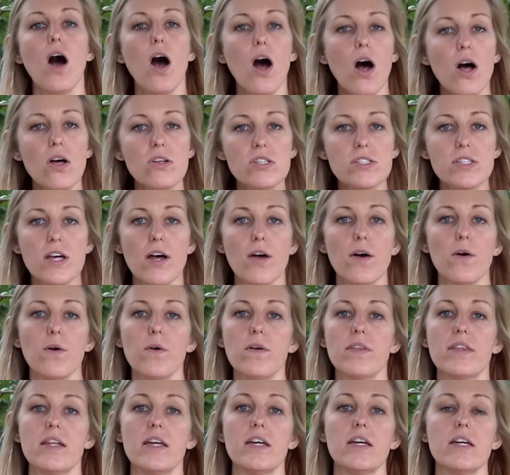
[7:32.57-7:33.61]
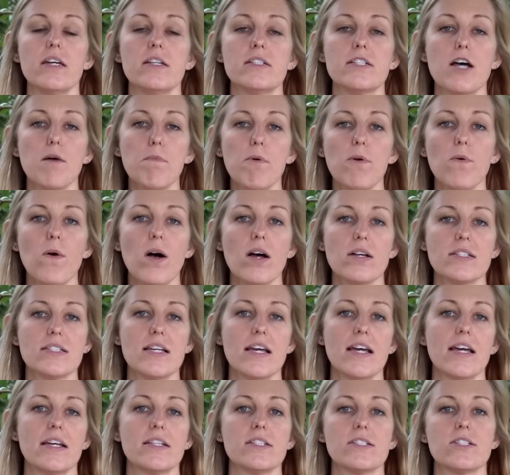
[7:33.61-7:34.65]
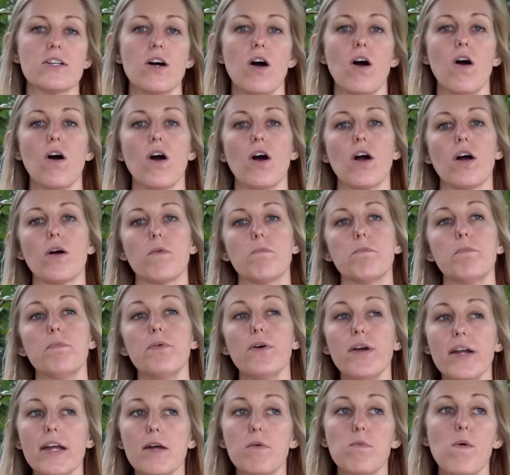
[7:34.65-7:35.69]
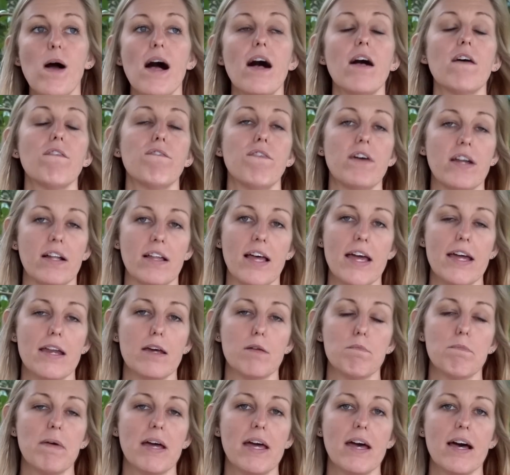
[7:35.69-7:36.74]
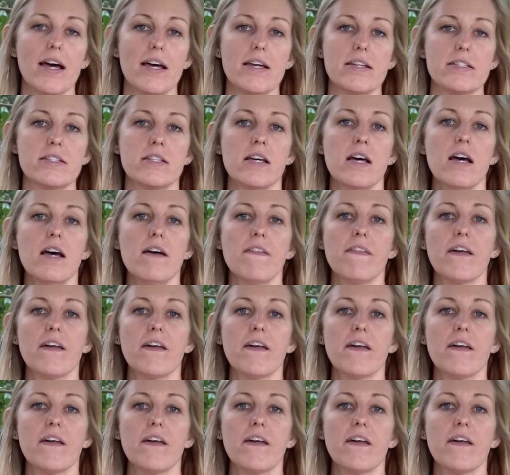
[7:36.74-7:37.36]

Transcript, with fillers: Also, the double wall tents are pretty well ventilated because